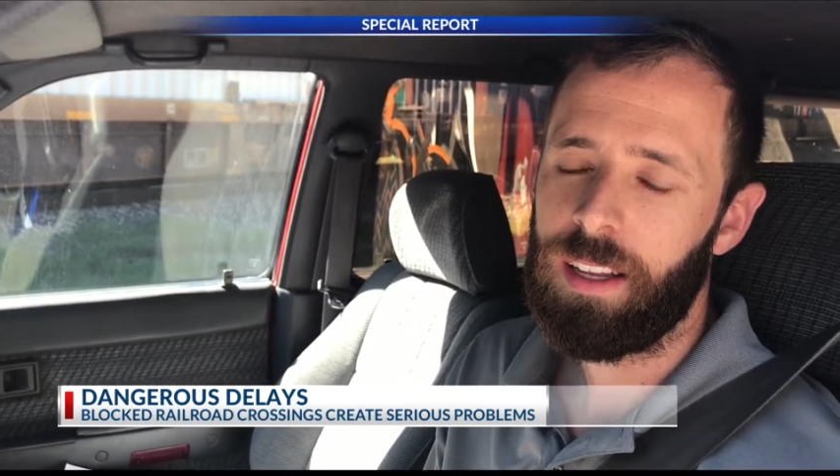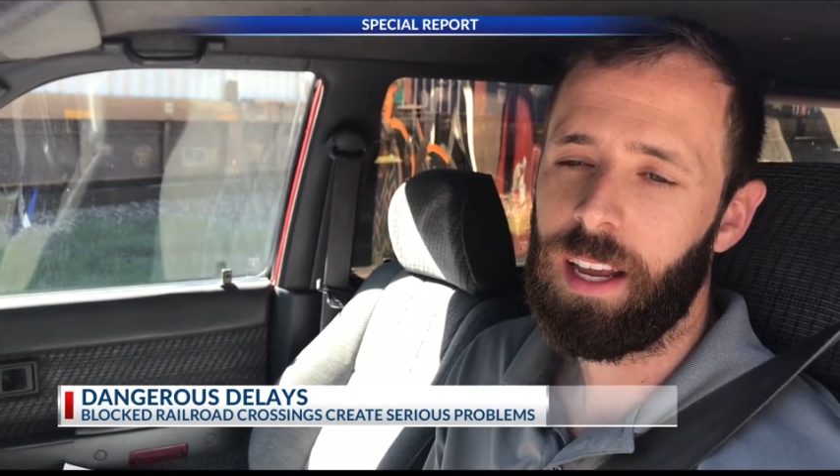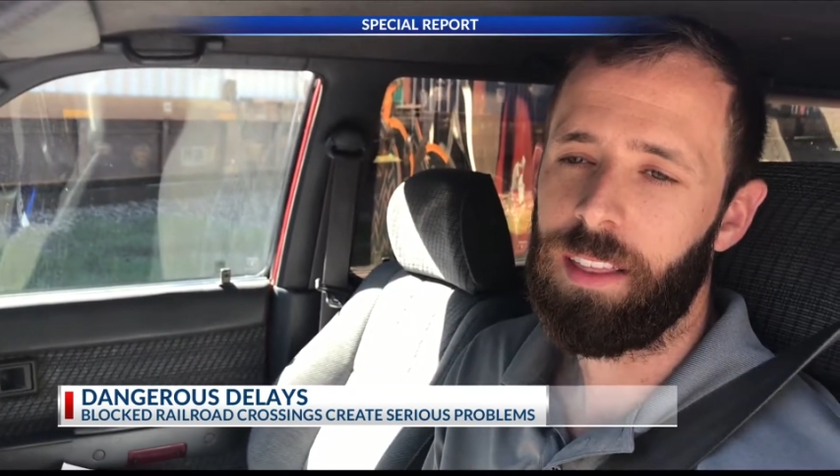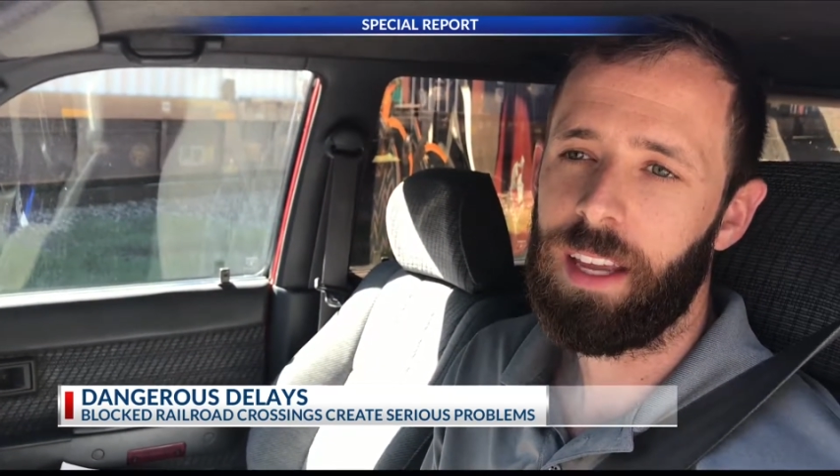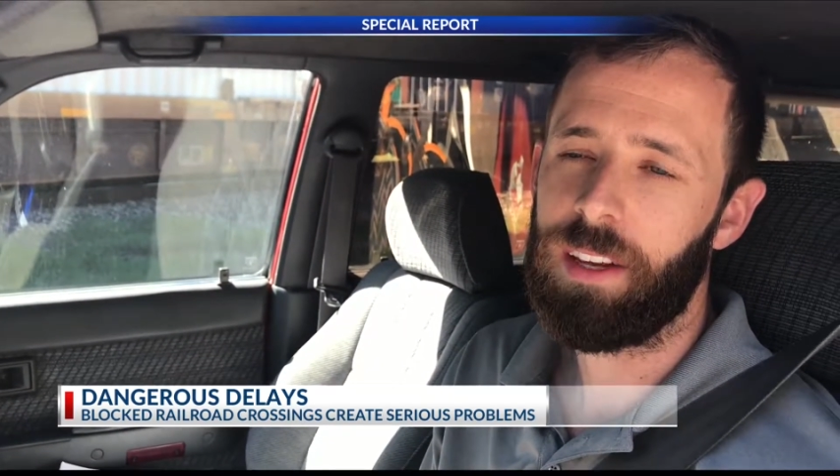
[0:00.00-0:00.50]

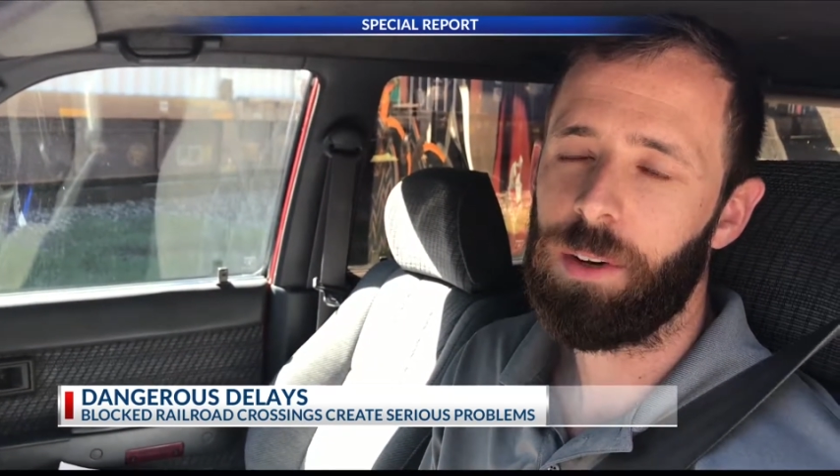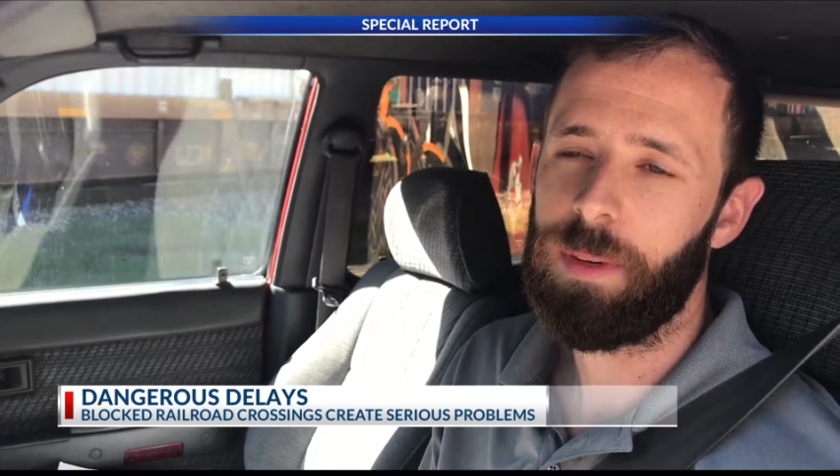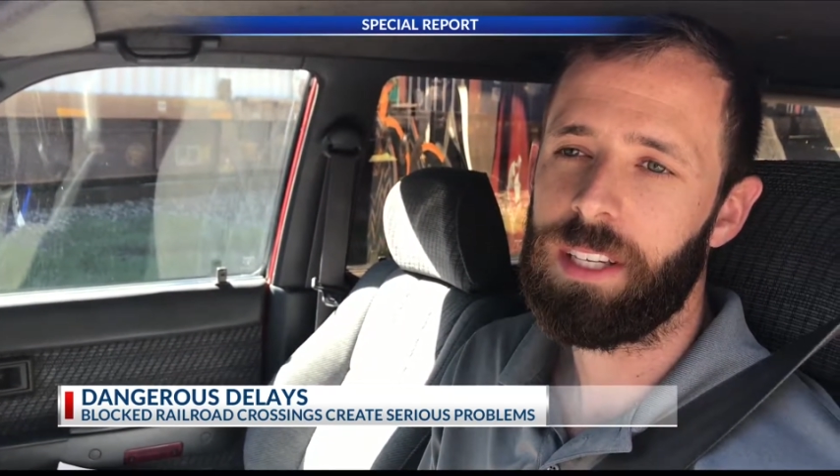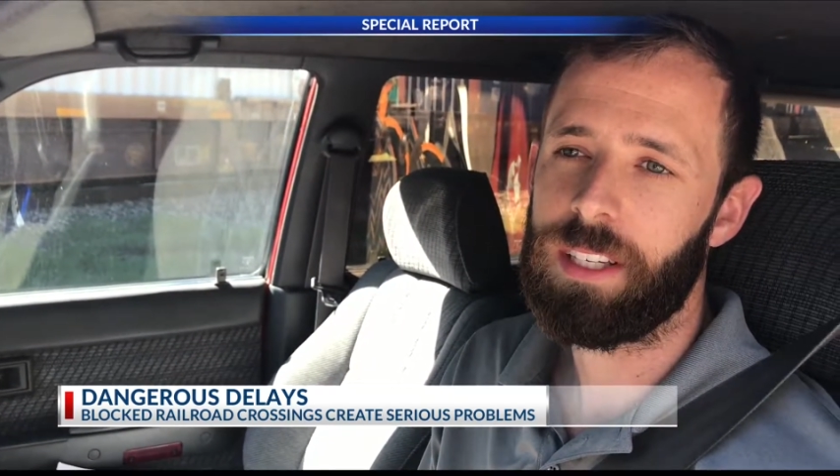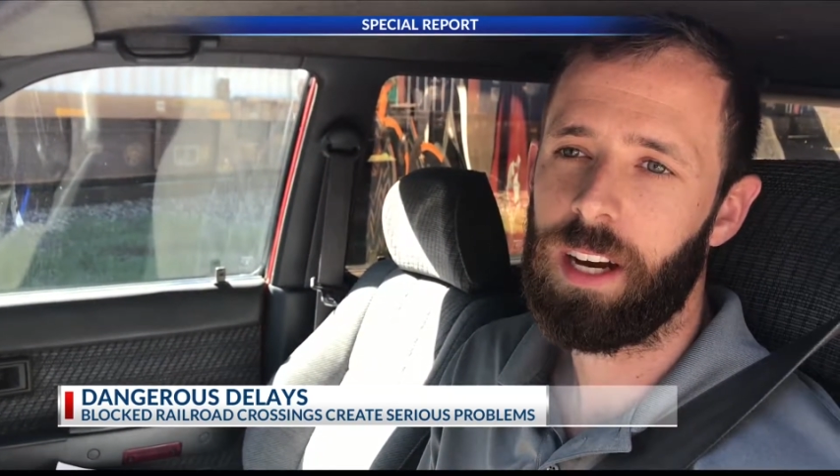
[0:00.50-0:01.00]
yeah, they could
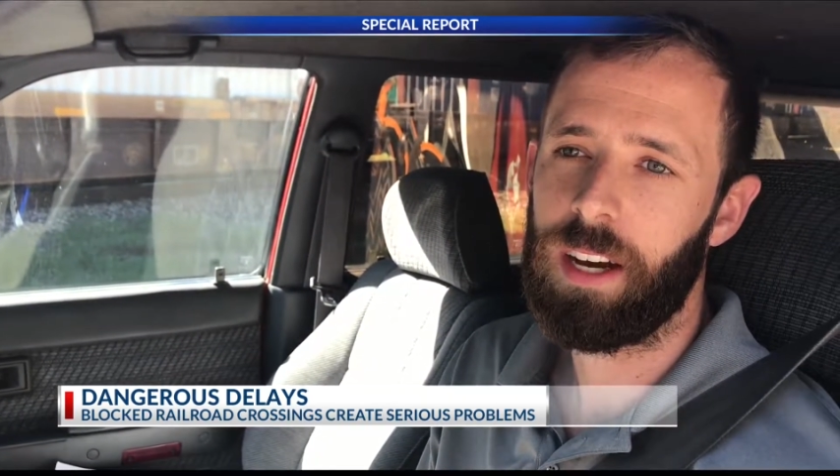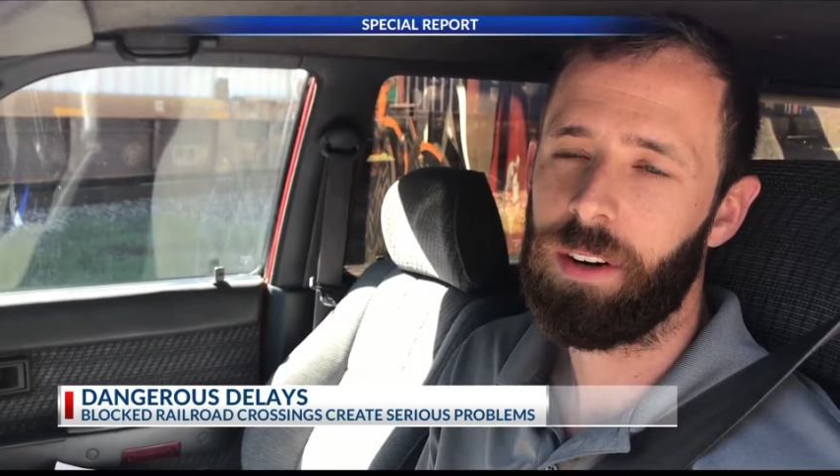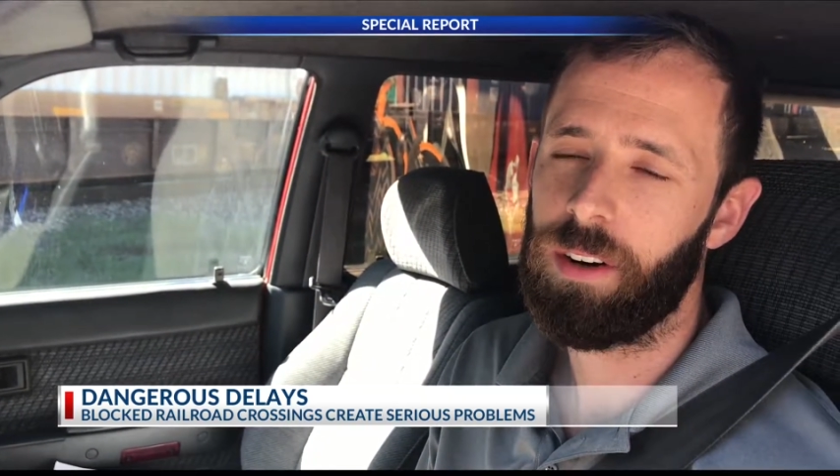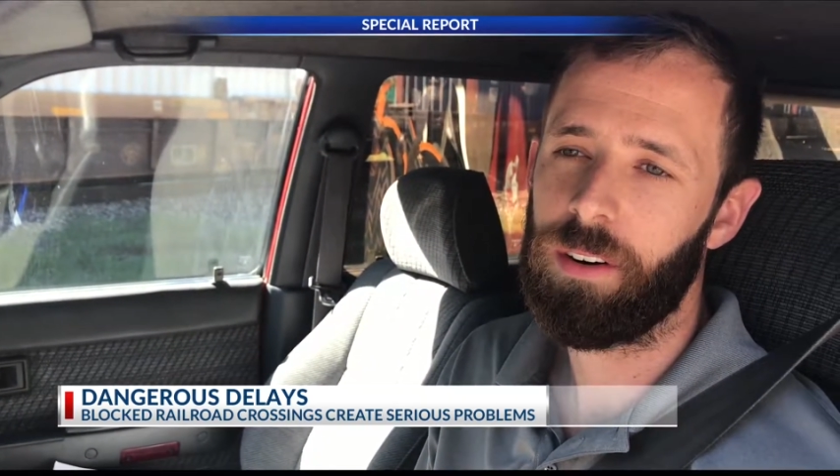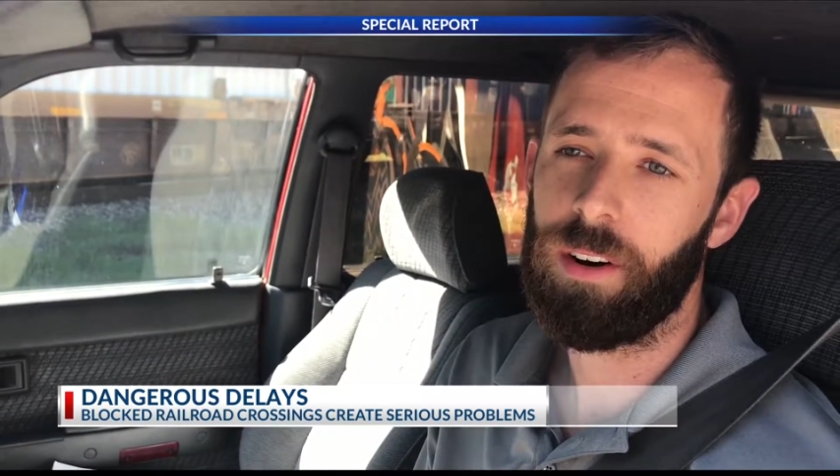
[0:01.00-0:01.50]
be stuck
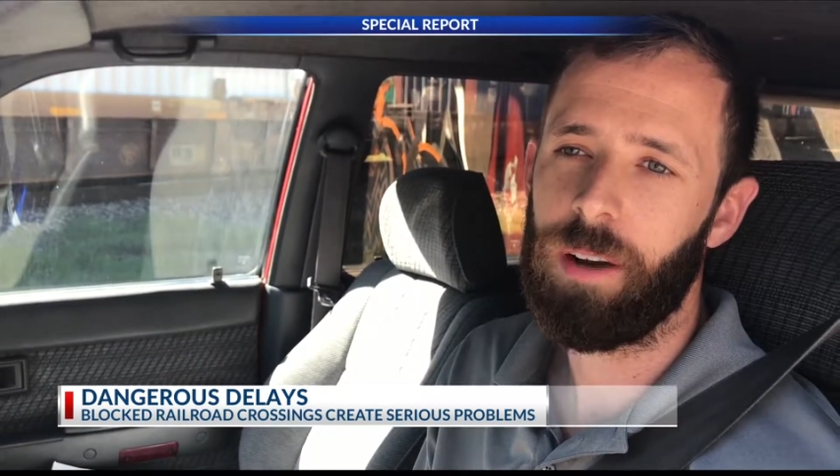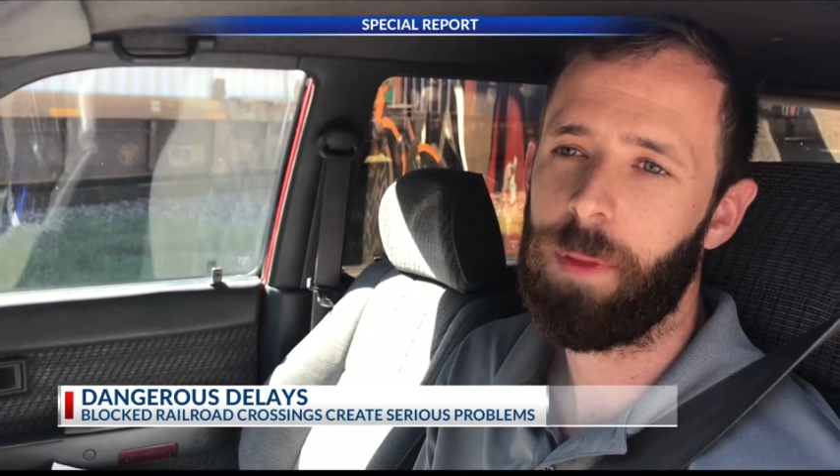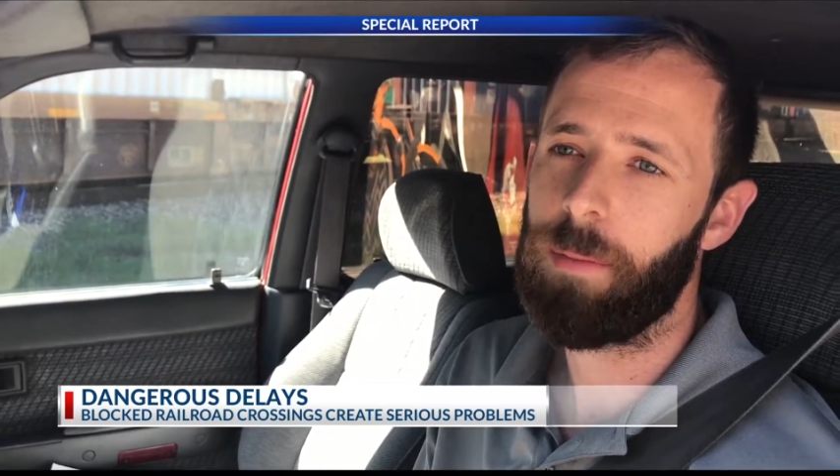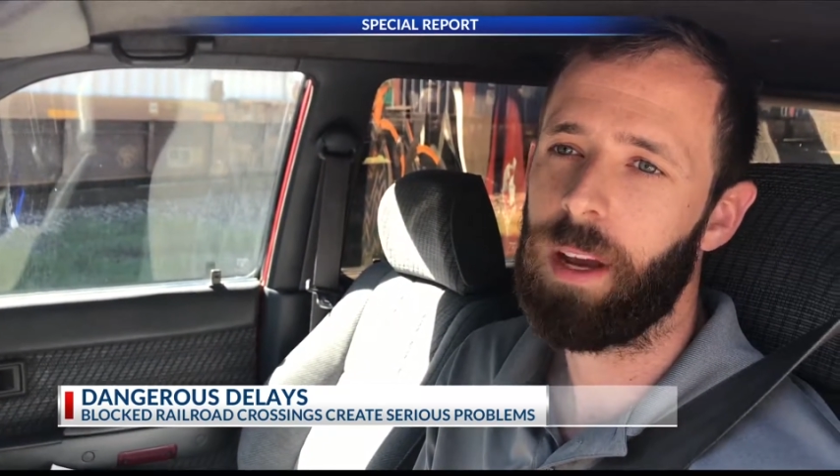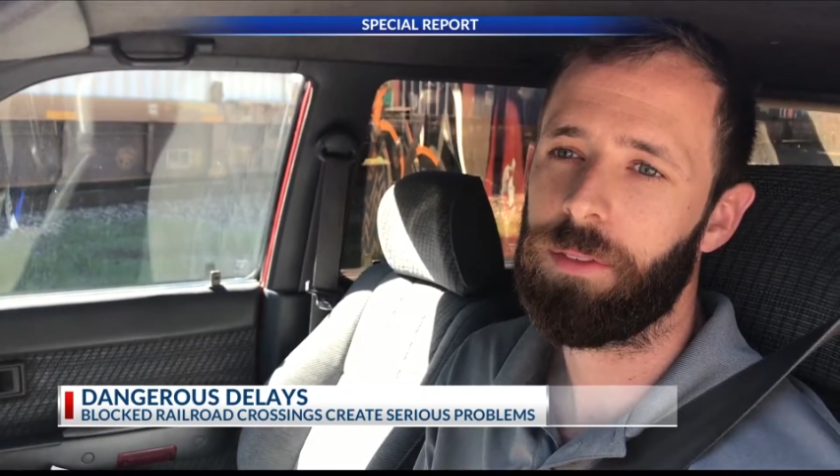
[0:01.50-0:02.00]
or, or
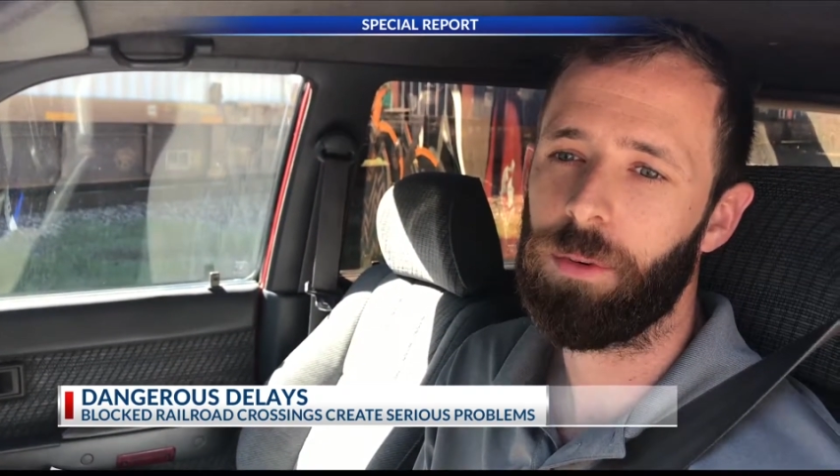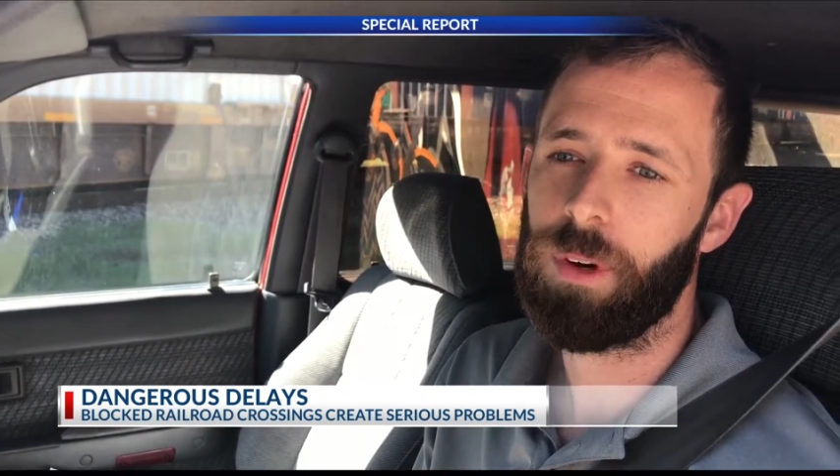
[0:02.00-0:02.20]
maybe have to